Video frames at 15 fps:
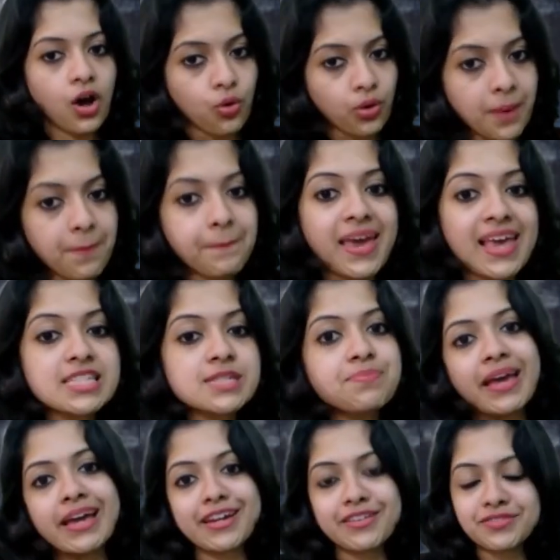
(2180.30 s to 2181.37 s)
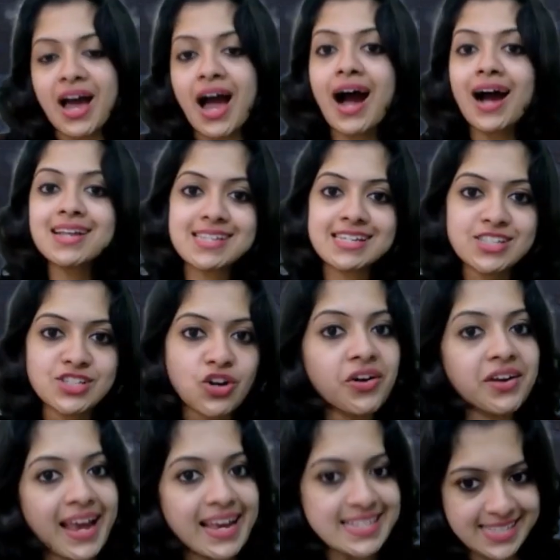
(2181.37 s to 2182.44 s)
Okay, pacemaker of the heart is
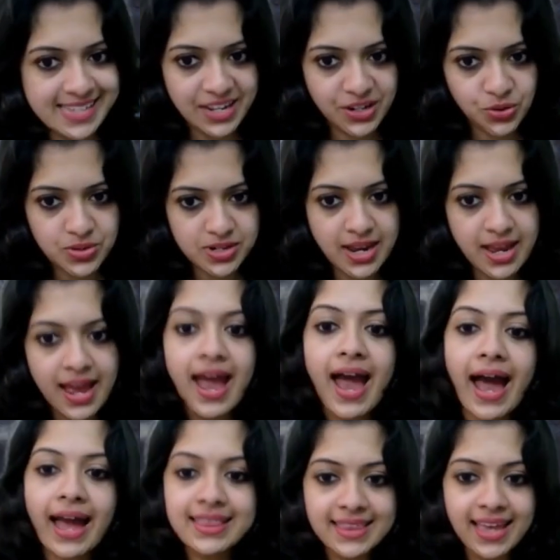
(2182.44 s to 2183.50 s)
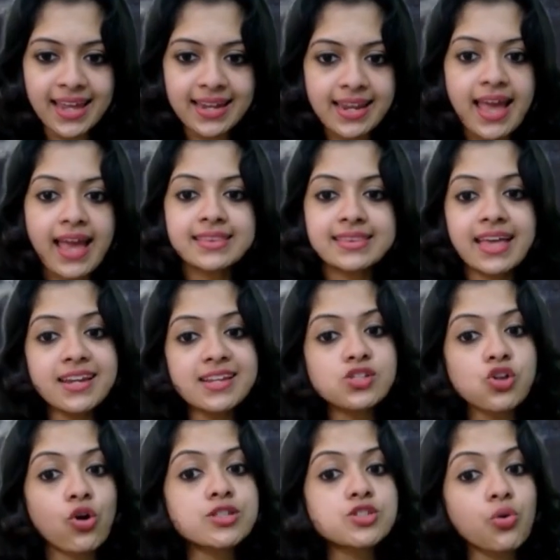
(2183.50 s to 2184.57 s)
your SA node. And then there is
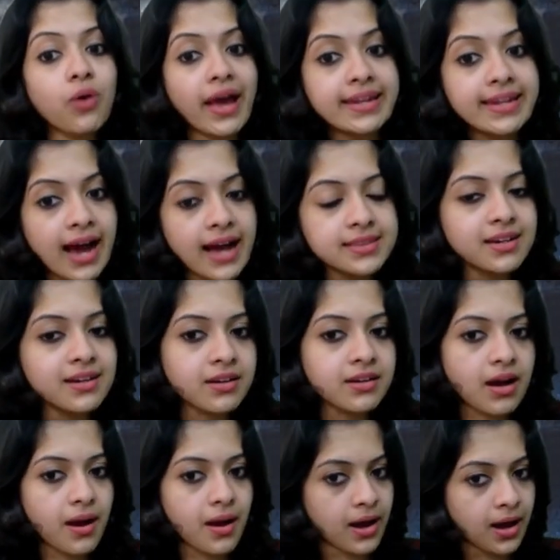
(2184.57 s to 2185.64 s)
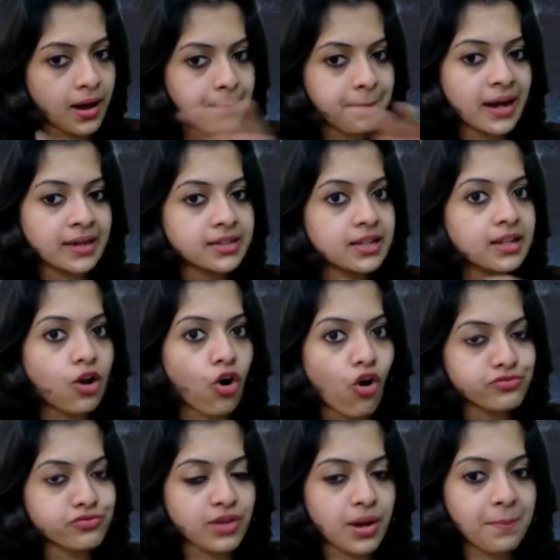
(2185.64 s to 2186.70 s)
also another bundle
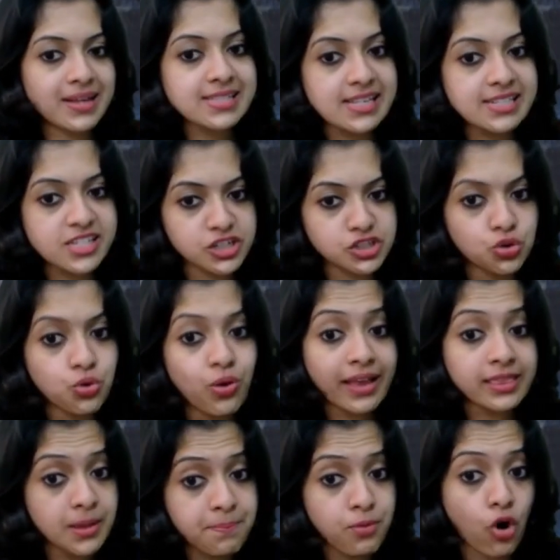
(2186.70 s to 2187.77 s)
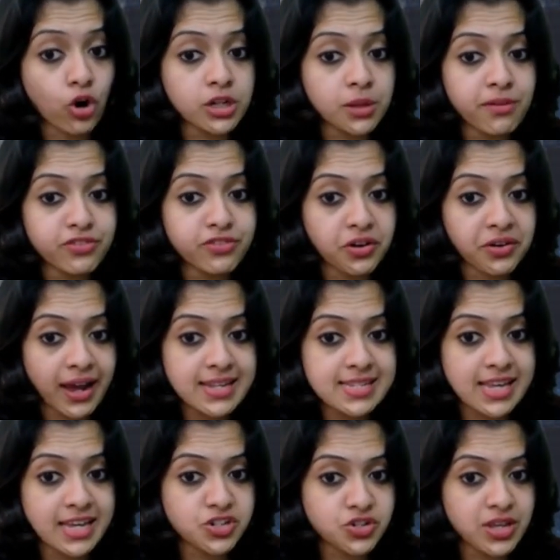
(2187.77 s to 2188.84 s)
of muscle tissue at the bottom of your right
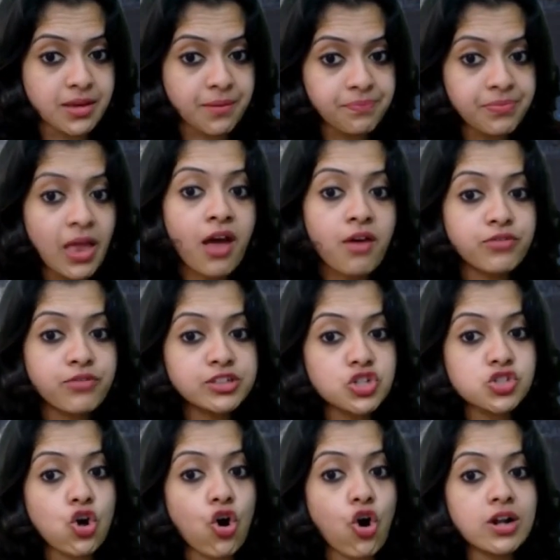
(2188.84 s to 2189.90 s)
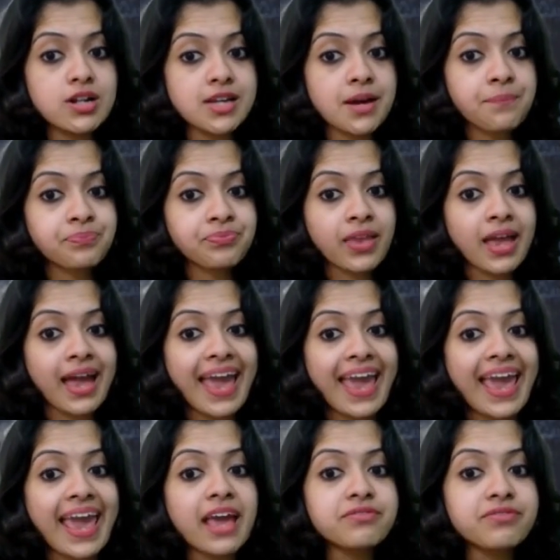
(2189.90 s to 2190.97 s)
atrium, which is called
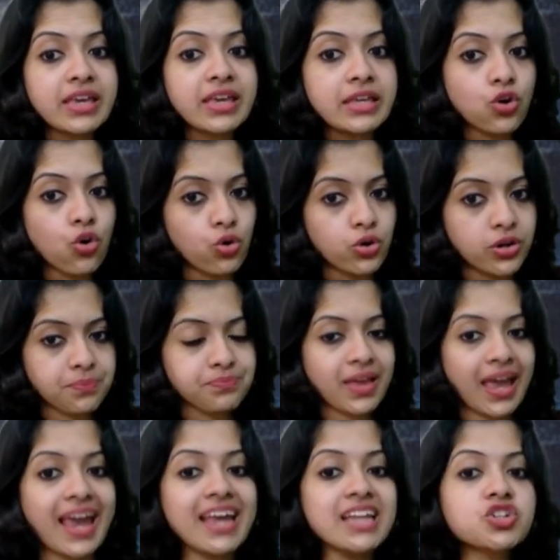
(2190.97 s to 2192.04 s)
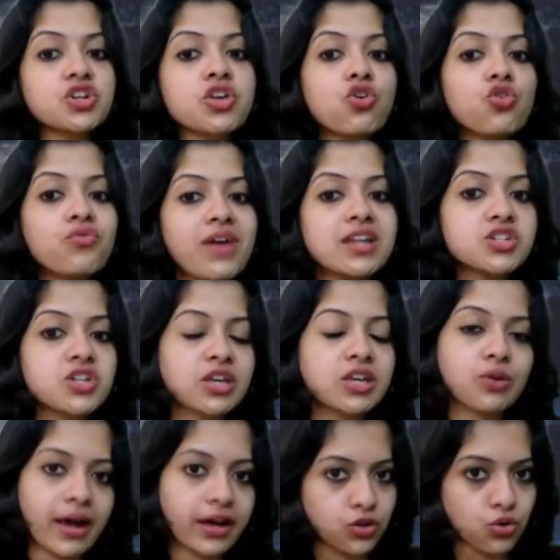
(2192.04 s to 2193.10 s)
AV node,
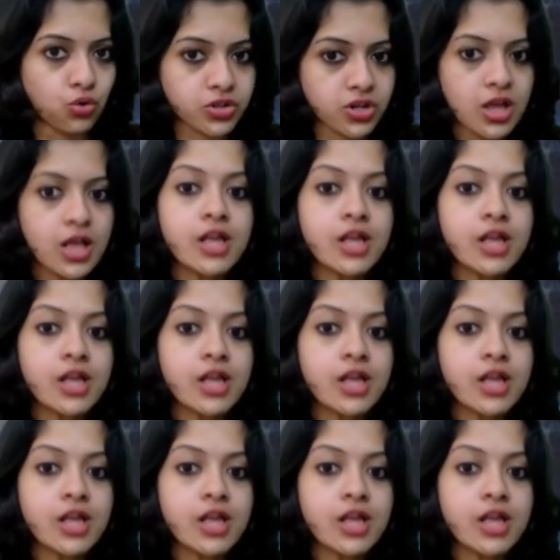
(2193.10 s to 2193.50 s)
atrioventricular node.